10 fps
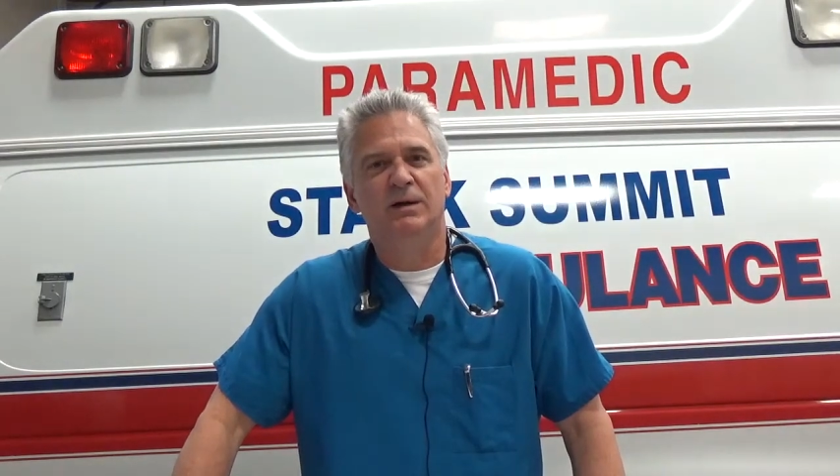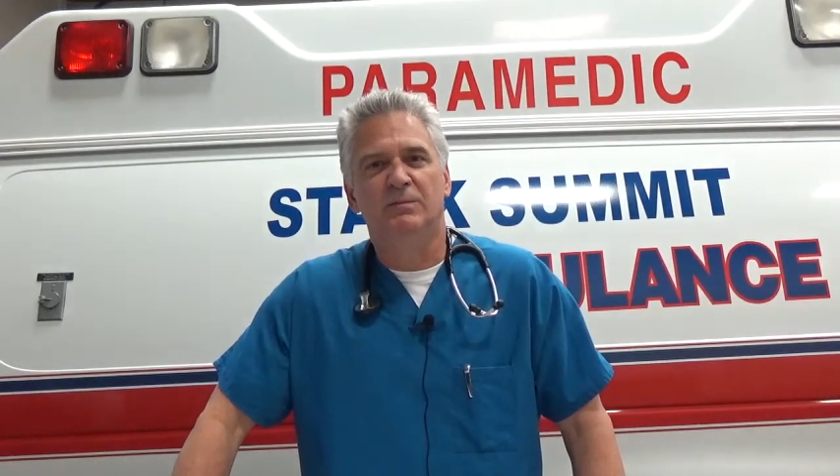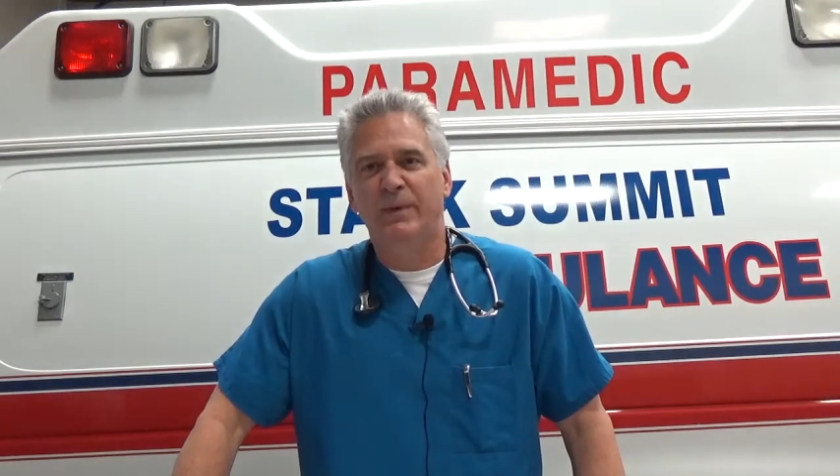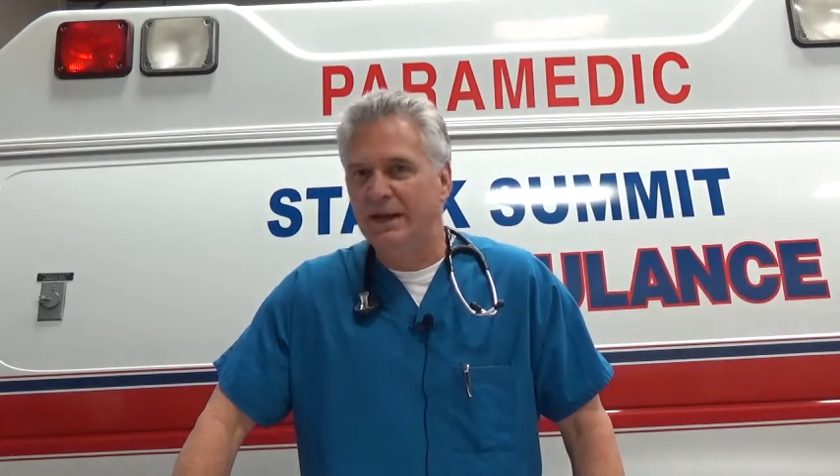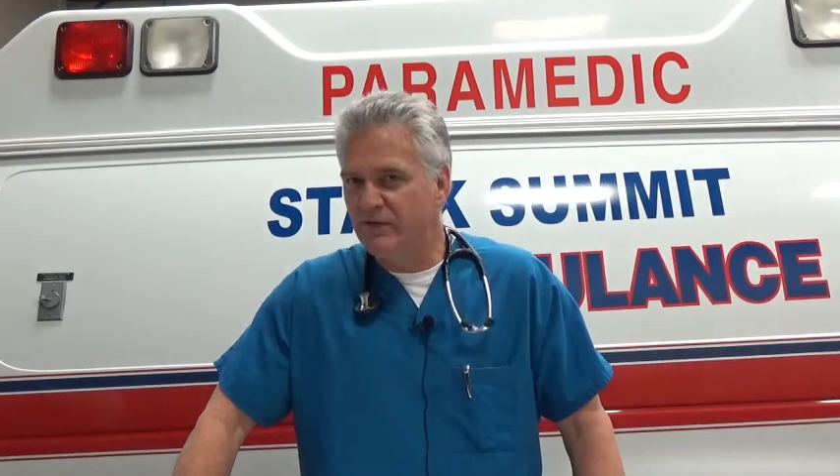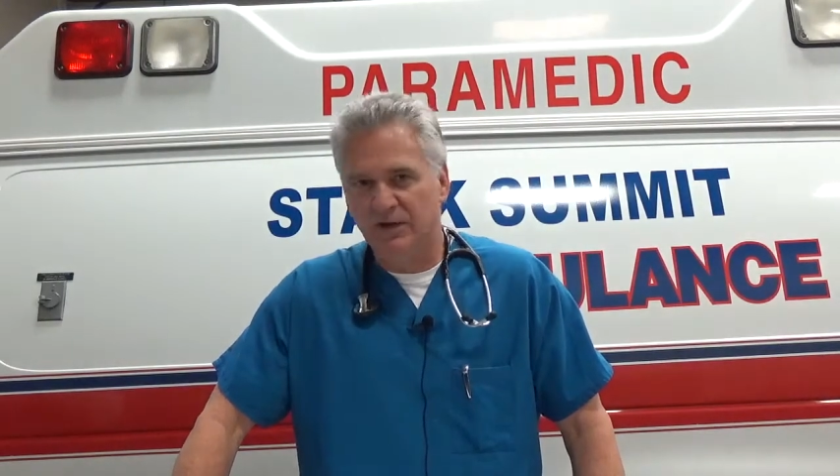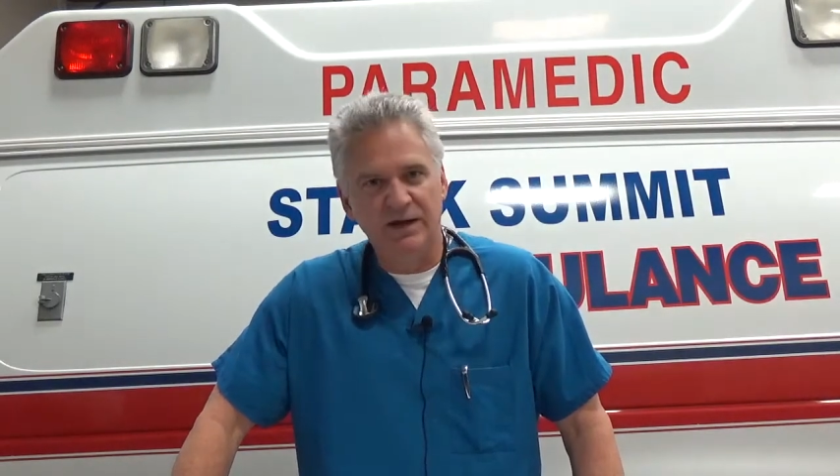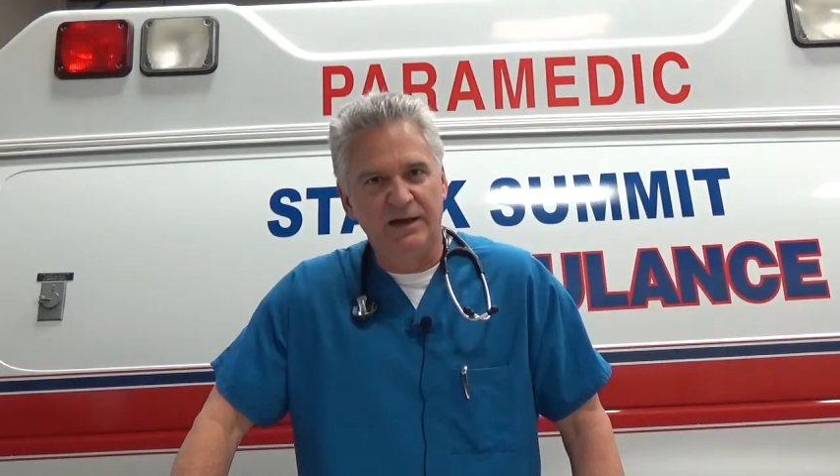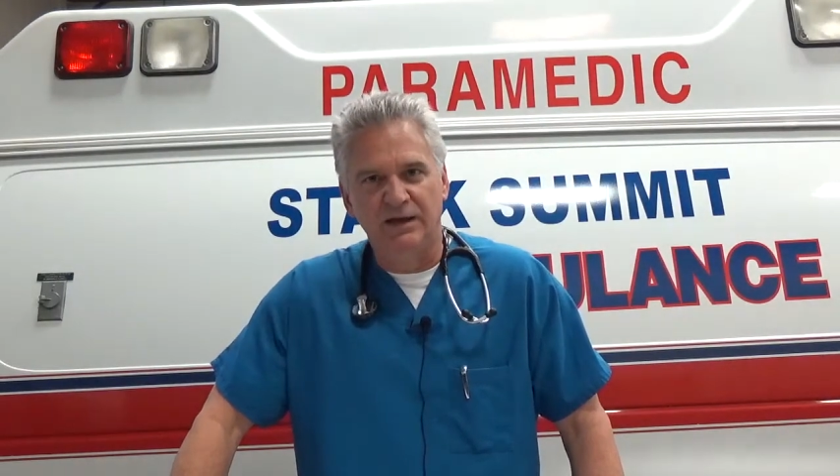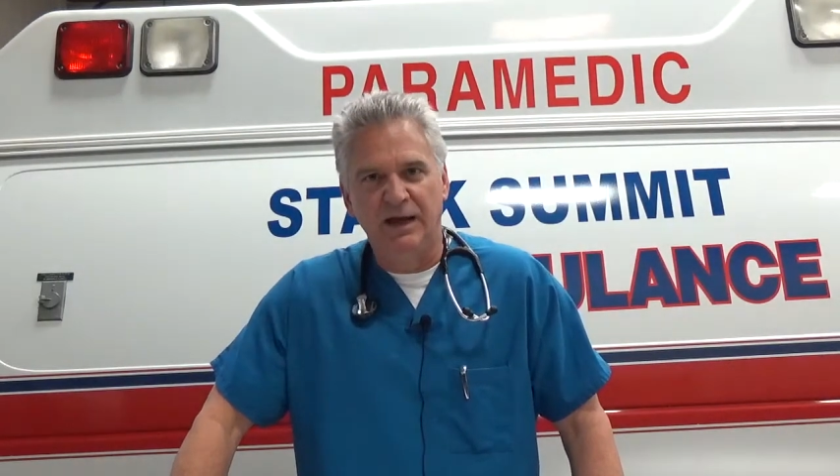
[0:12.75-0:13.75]
basic
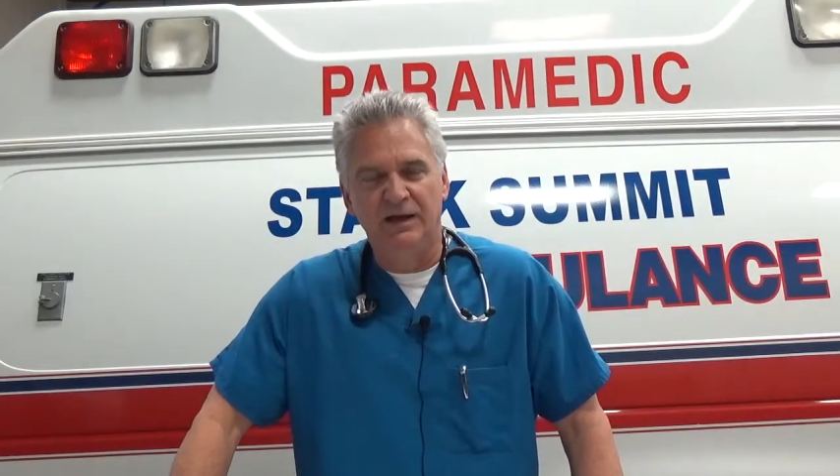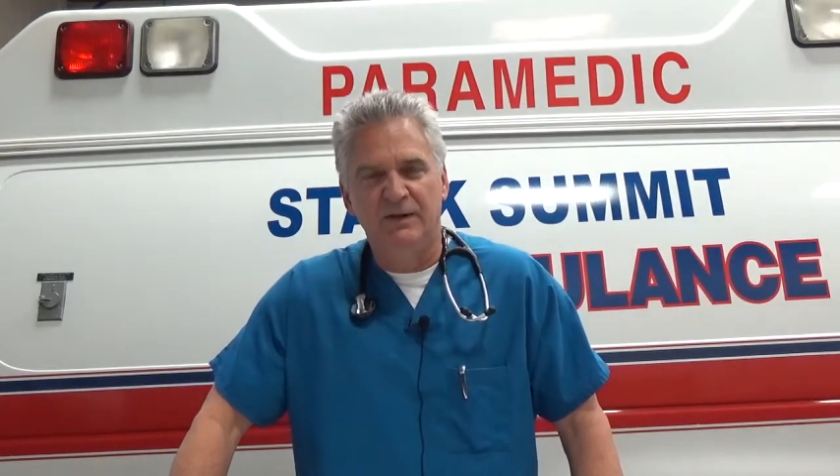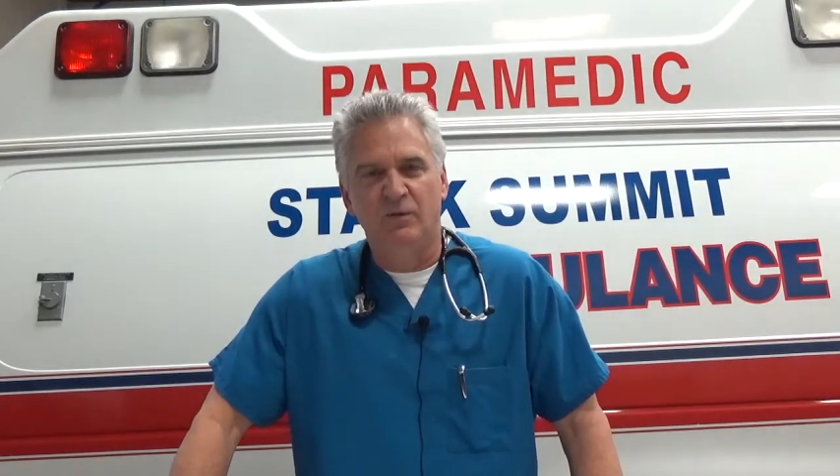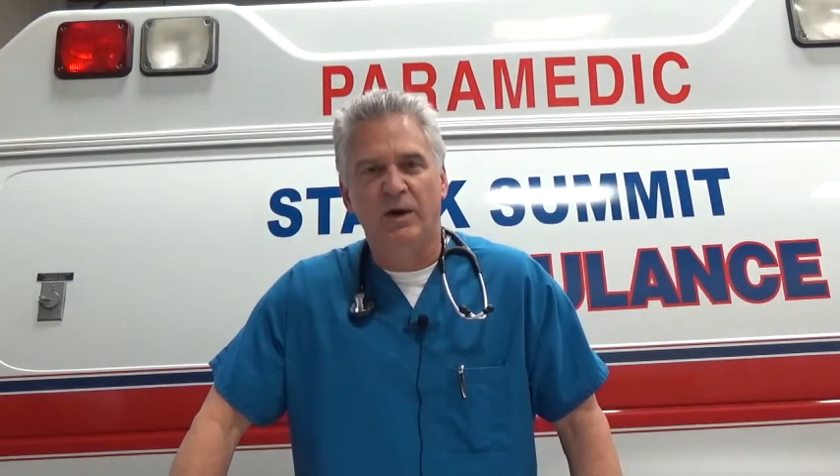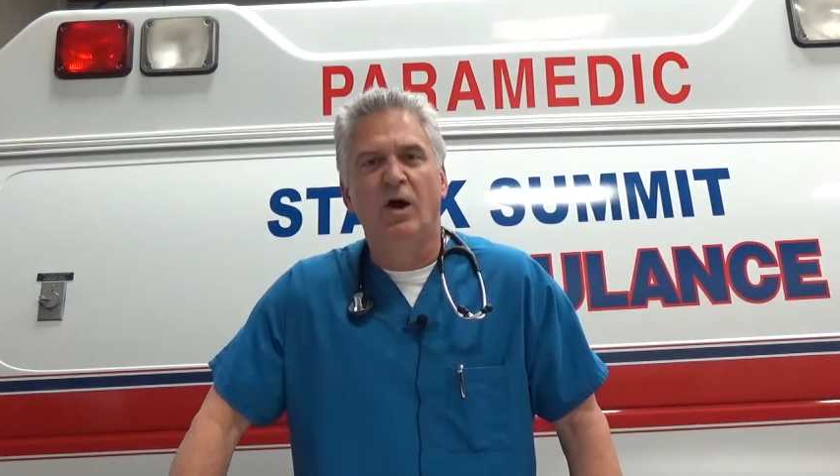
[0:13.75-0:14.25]
technique that we